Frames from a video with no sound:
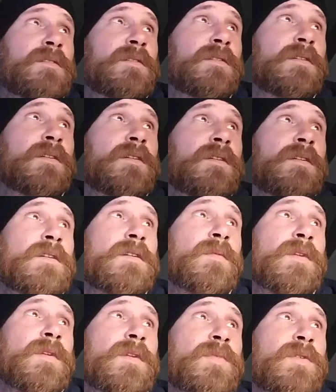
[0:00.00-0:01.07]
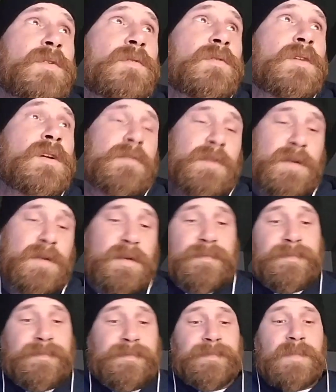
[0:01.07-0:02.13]
Here, I got my computer rocking right now.
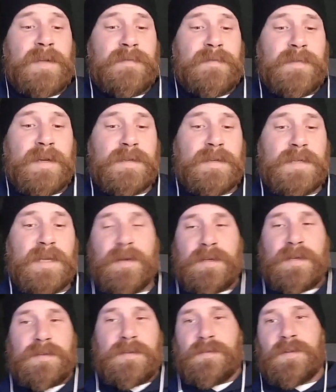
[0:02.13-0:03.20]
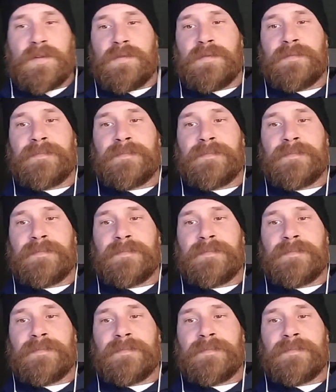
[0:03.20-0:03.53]
I forget his name. I just know Snowden.